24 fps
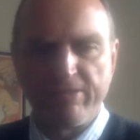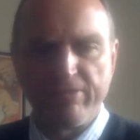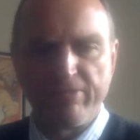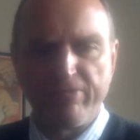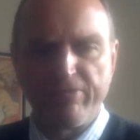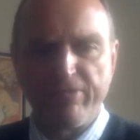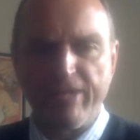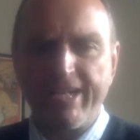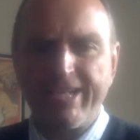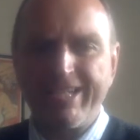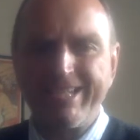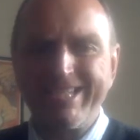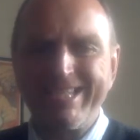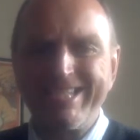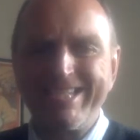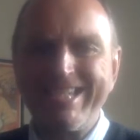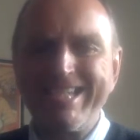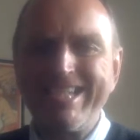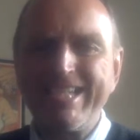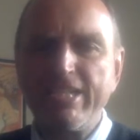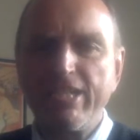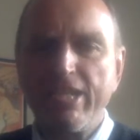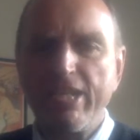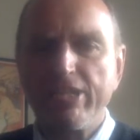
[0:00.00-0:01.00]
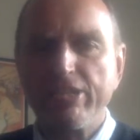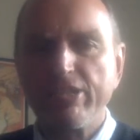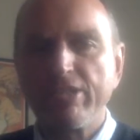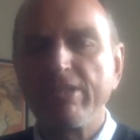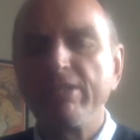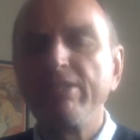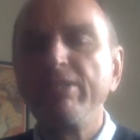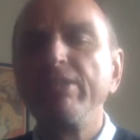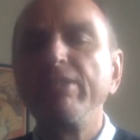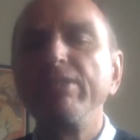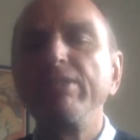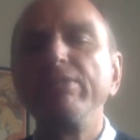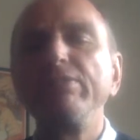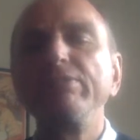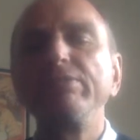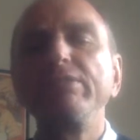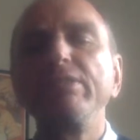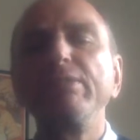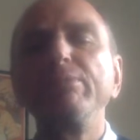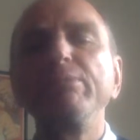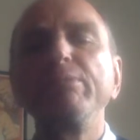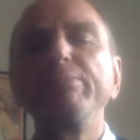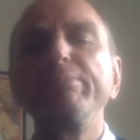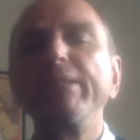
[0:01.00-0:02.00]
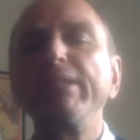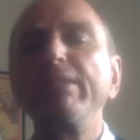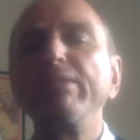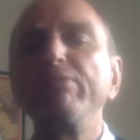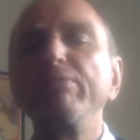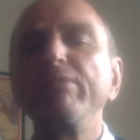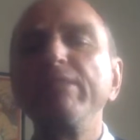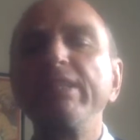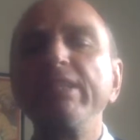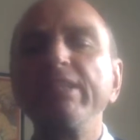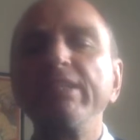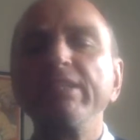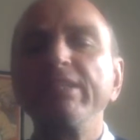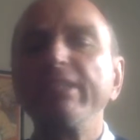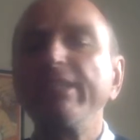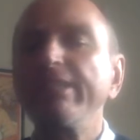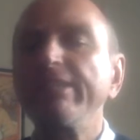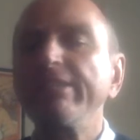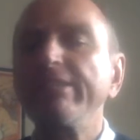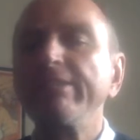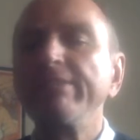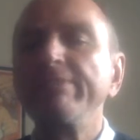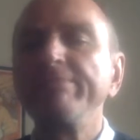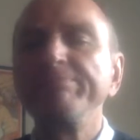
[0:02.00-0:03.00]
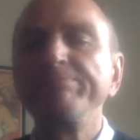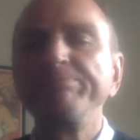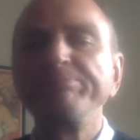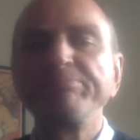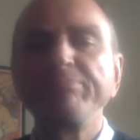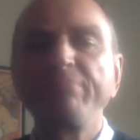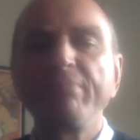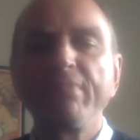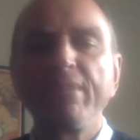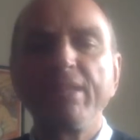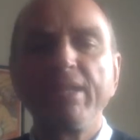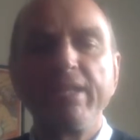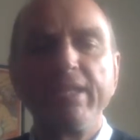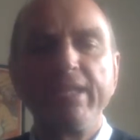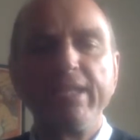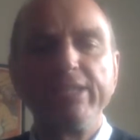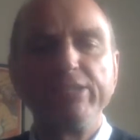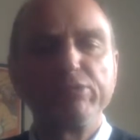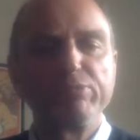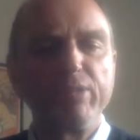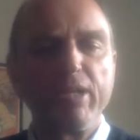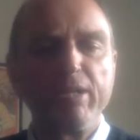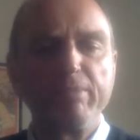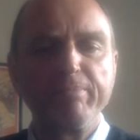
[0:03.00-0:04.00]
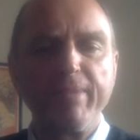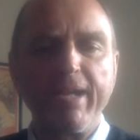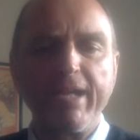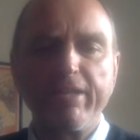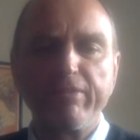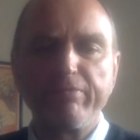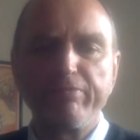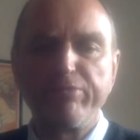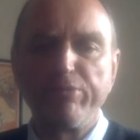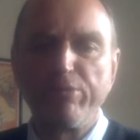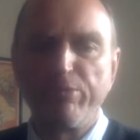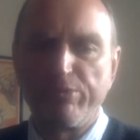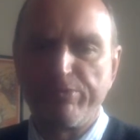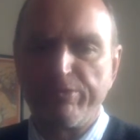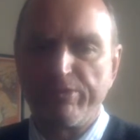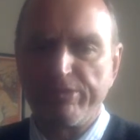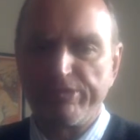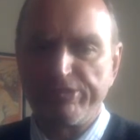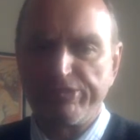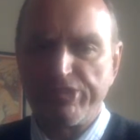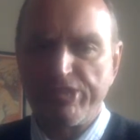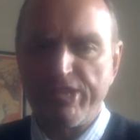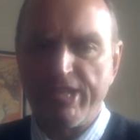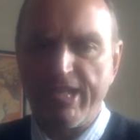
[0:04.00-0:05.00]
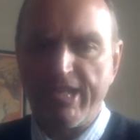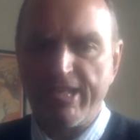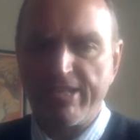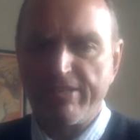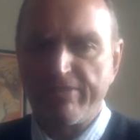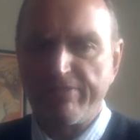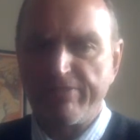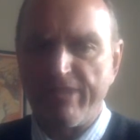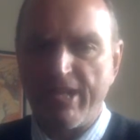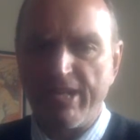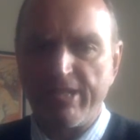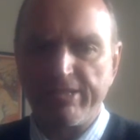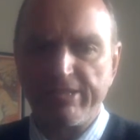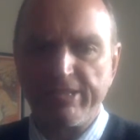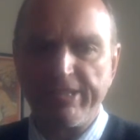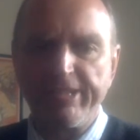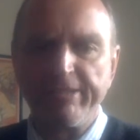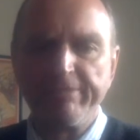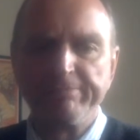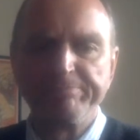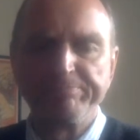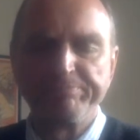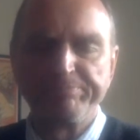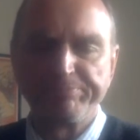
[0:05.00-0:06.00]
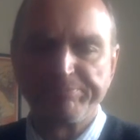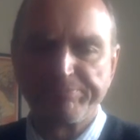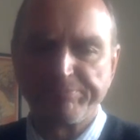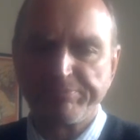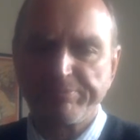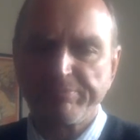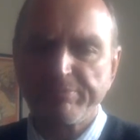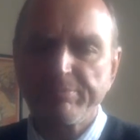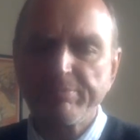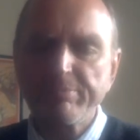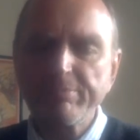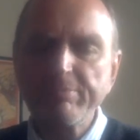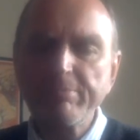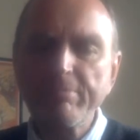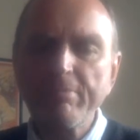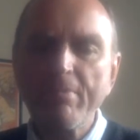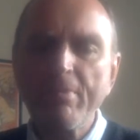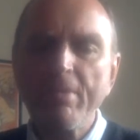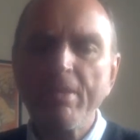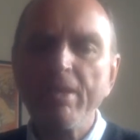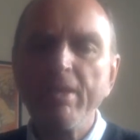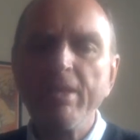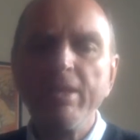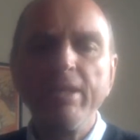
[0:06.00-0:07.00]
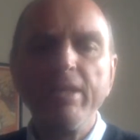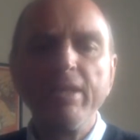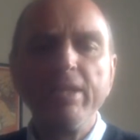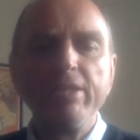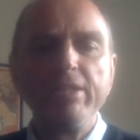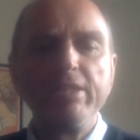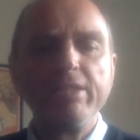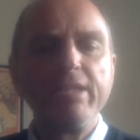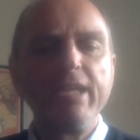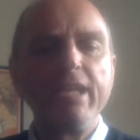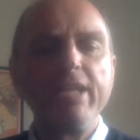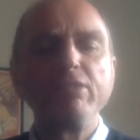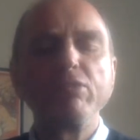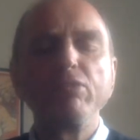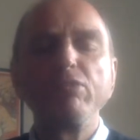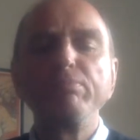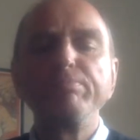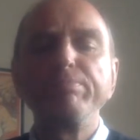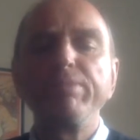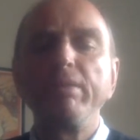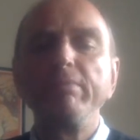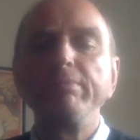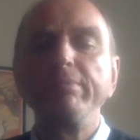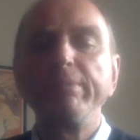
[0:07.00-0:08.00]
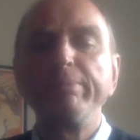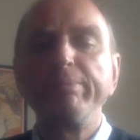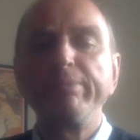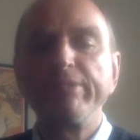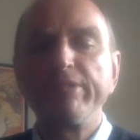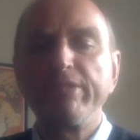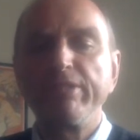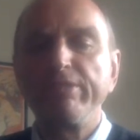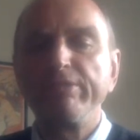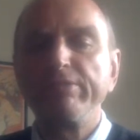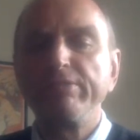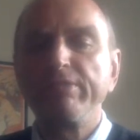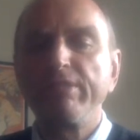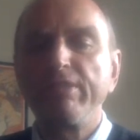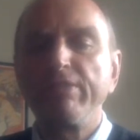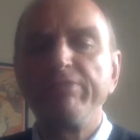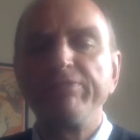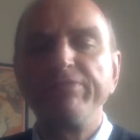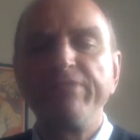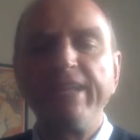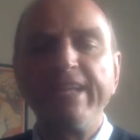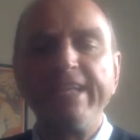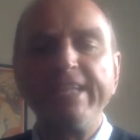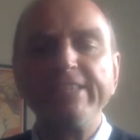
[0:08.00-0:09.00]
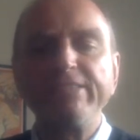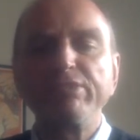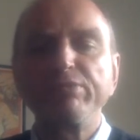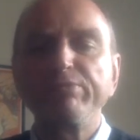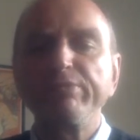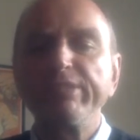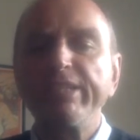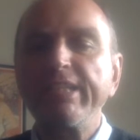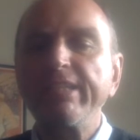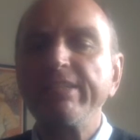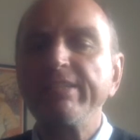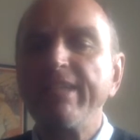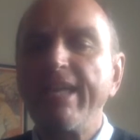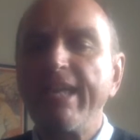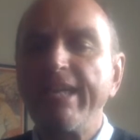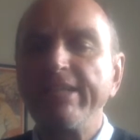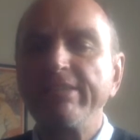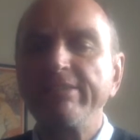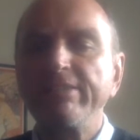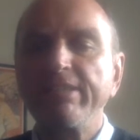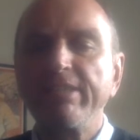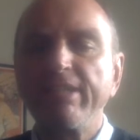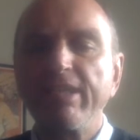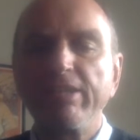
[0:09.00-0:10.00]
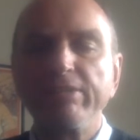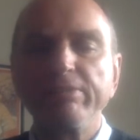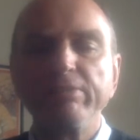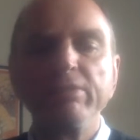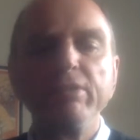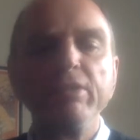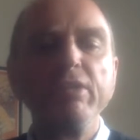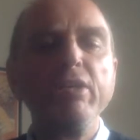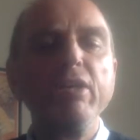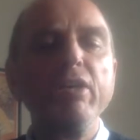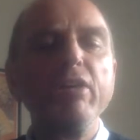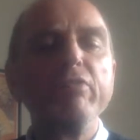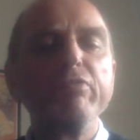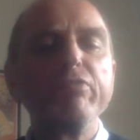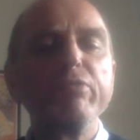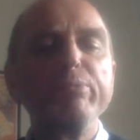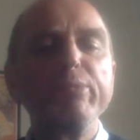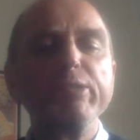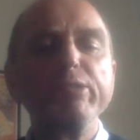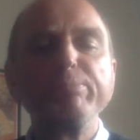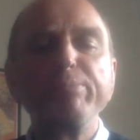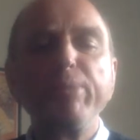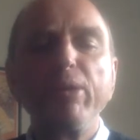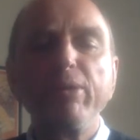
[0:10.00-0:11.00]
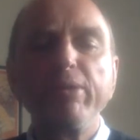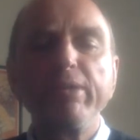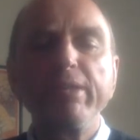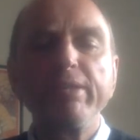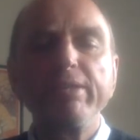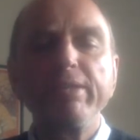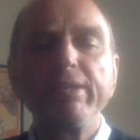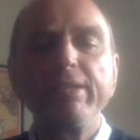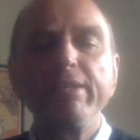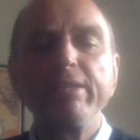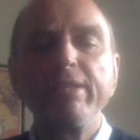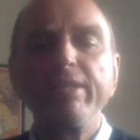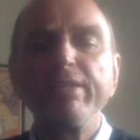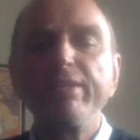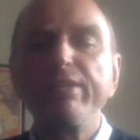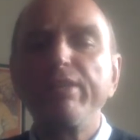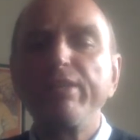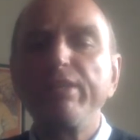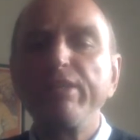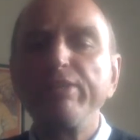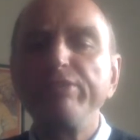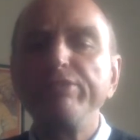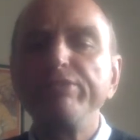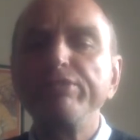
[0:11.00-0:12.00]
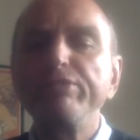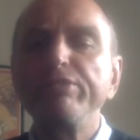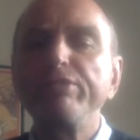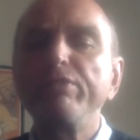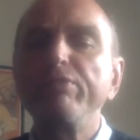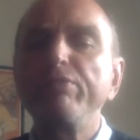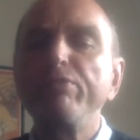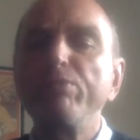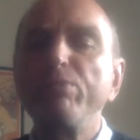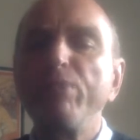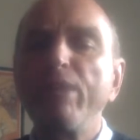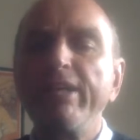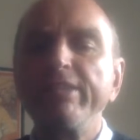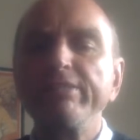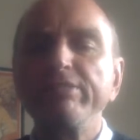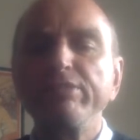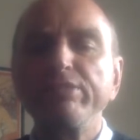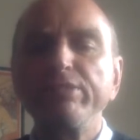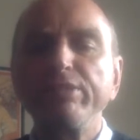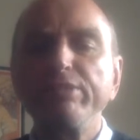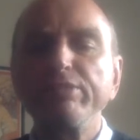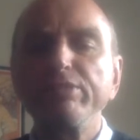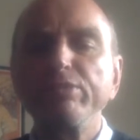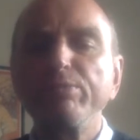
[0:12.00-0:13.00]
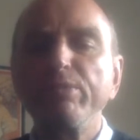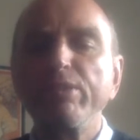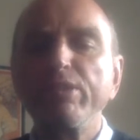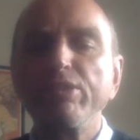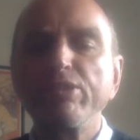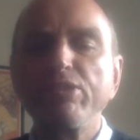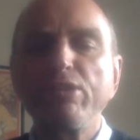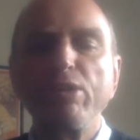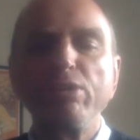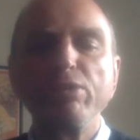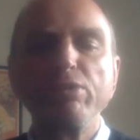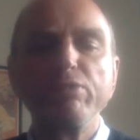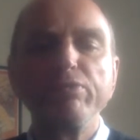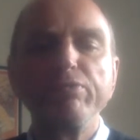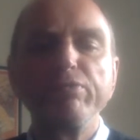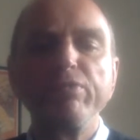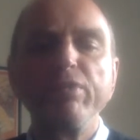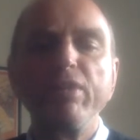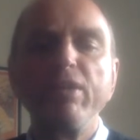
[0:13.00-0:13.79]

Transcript: freckly teenager who seemed to be the ringleader. He swung back and forth on his chair defiantly. The landlord promptly produced a Phase 3 taser gun from his pocket and hit the closest of the white suits with a jolt of